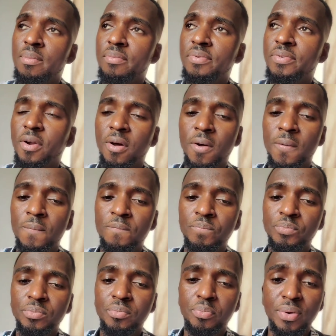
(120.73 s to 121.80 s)

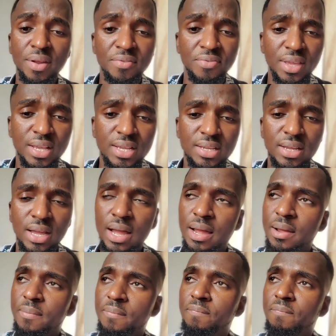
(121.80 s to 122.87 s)
from Previc
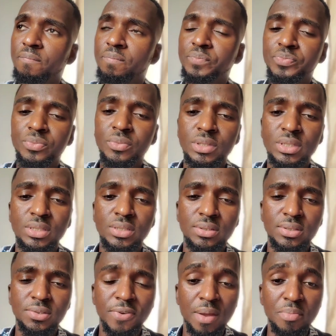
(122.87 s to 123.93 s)

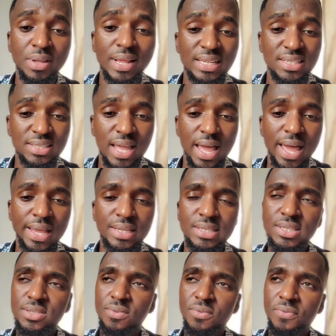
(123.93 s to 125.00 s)
Fabric and
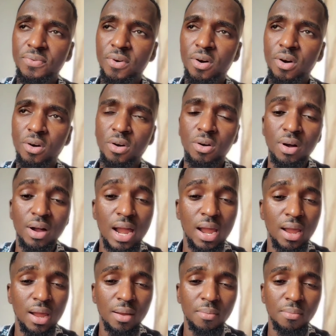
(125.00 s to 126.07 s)
Styles for
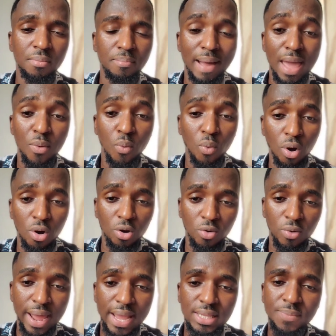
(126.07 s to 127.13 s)
my work,
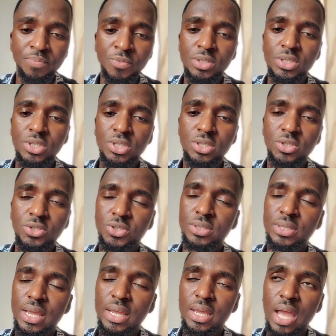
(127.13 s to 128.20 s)
right?
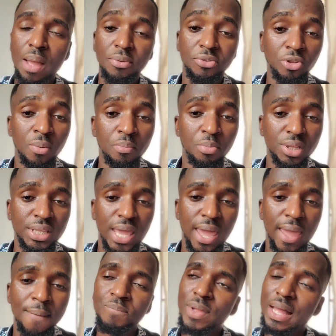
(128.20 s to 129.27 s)
The stoneboard
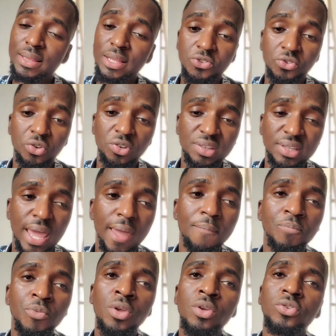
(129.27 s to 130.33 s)
came and the stones
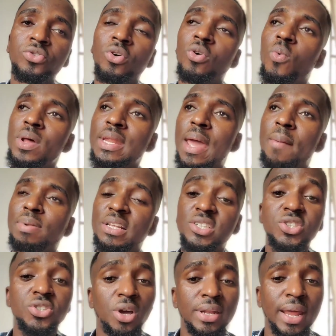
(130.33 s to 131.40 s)
came. So when I placed
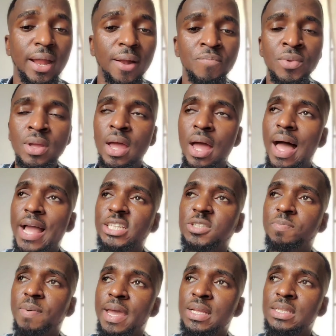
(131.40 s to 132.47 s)
this order, I
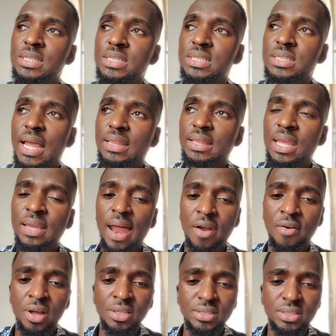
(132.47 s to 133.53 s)
spent, I think,
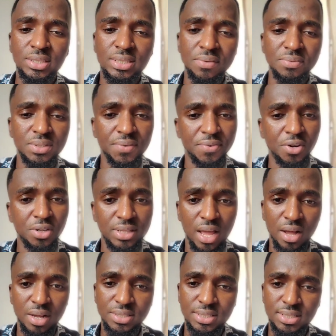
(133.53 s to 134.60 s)
around
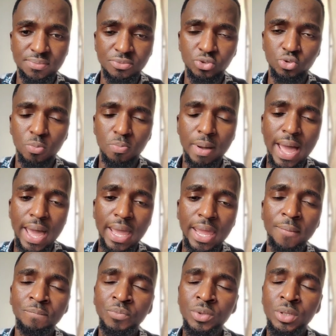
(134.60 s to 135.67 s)
74,000 to
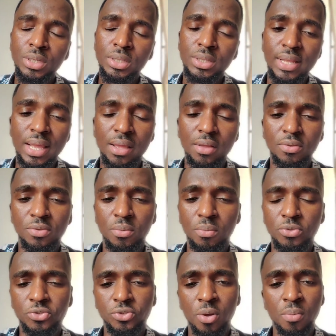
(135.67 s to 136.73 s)
buy the
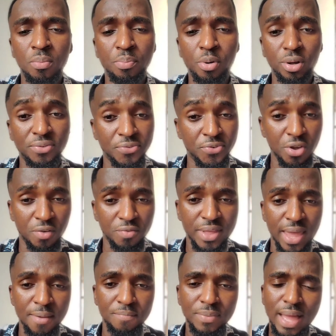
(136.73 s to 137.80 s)
stone board, few of
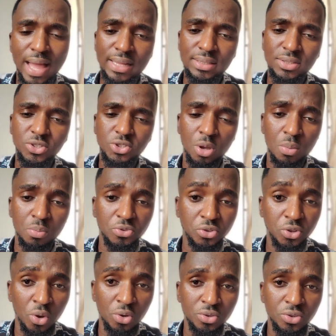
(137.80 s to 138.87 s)
them, and some
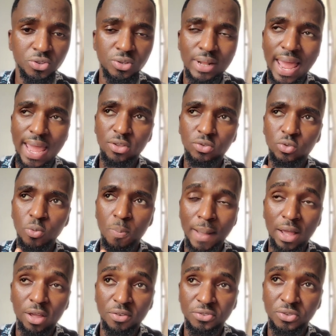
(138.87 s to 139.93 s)
stones, like 2
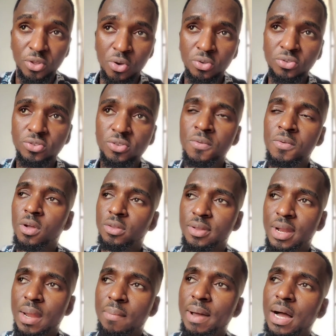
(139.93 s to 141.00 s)
pack of stones
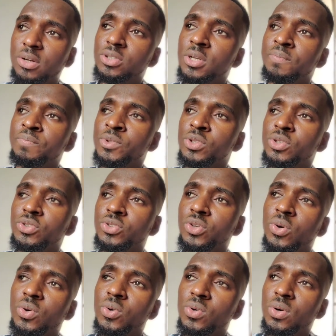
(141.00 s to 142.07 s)
thereabout.
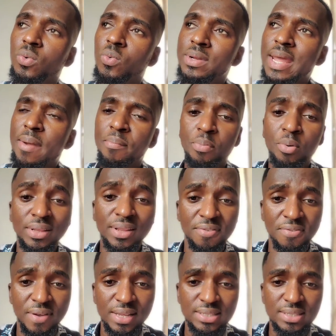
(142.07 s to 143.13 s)
So when I bought the
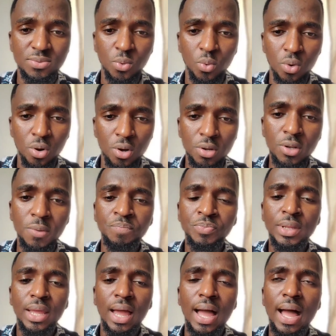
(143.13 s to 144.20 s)
first one,
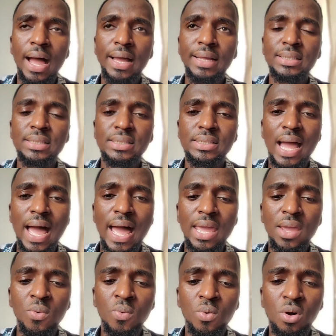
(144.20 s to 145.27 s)
and
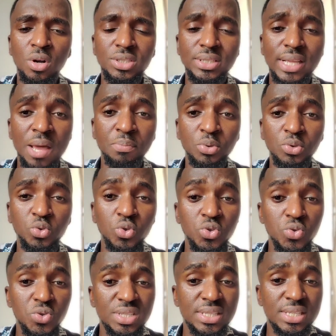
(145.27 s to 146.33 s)
I was able to
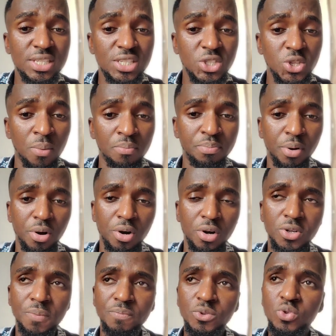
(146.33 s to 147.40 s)
use this stone
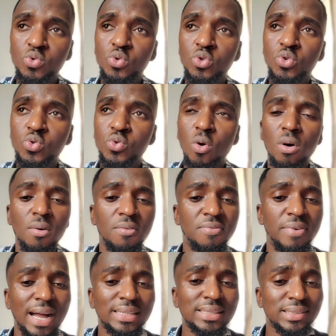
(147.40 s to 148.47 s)
board to do
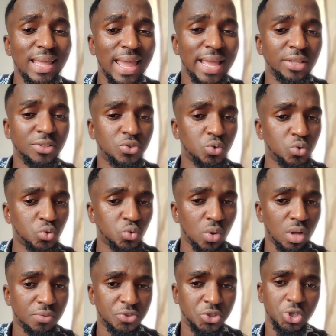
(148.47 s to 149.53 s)
over 10 to
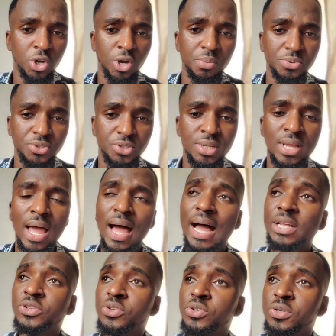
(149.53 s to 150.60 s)
12 jobs,
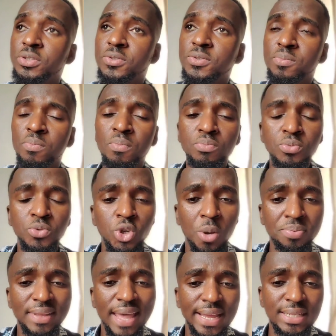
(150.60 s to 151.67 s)
and those
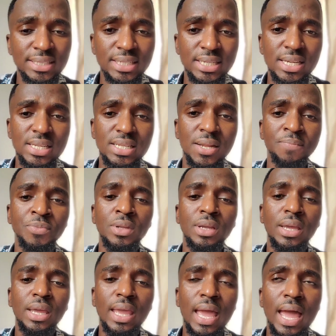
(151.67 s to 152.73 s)
jobs I did,
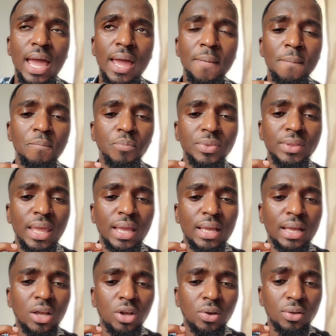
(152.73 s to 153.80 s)
the
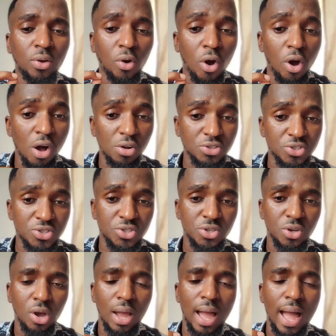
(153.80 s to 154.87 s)
cost
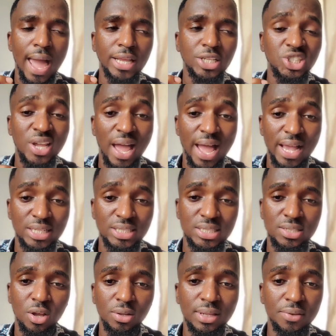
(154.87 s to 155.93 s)
I
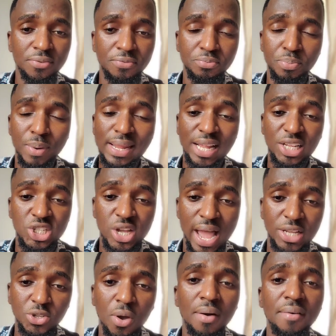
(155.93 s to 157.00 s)
charged, or the price I
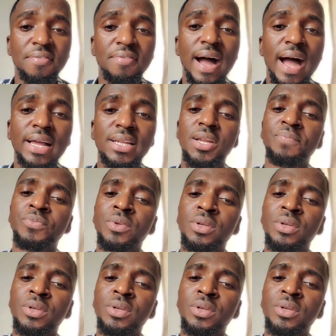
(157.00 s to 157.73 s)
charged, covered